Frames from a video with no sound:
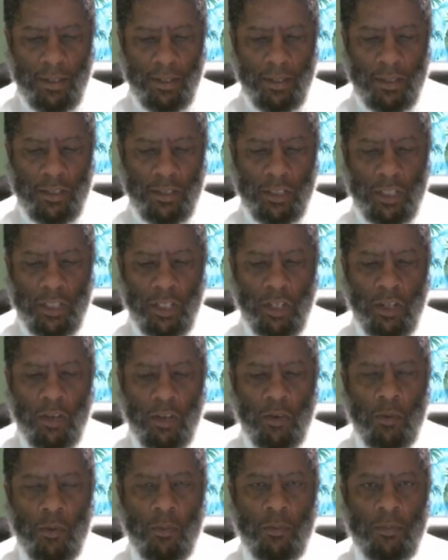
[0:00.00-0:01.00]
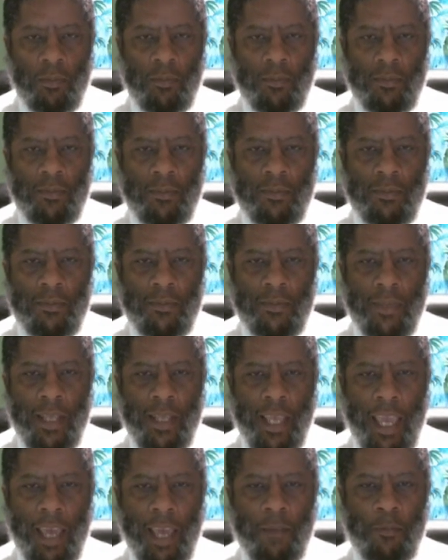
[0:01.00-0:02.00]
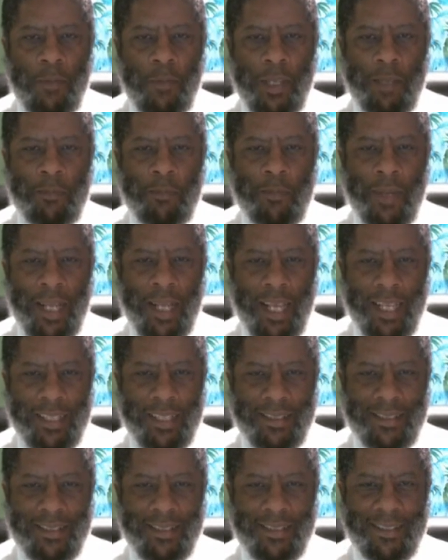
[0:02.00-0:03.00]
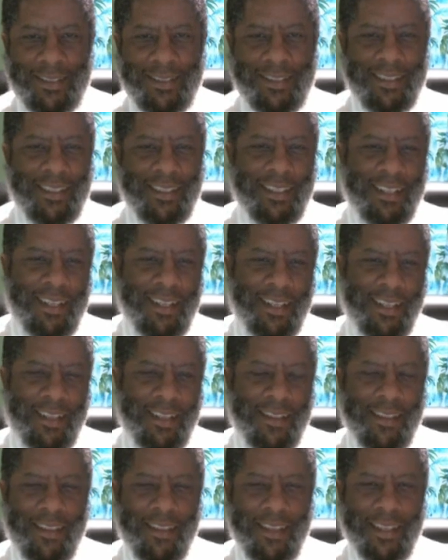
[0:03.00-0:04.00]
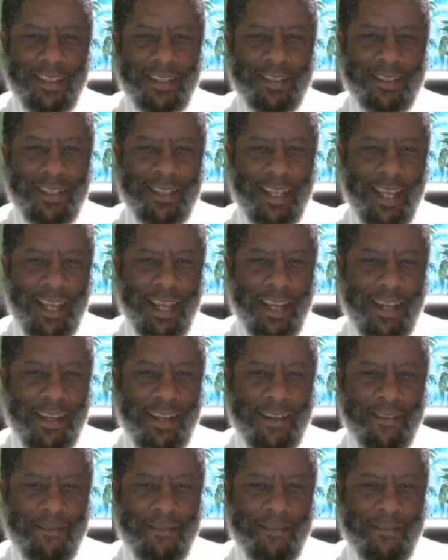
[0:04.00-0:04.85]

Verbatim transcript: Shalom and be blessed this day.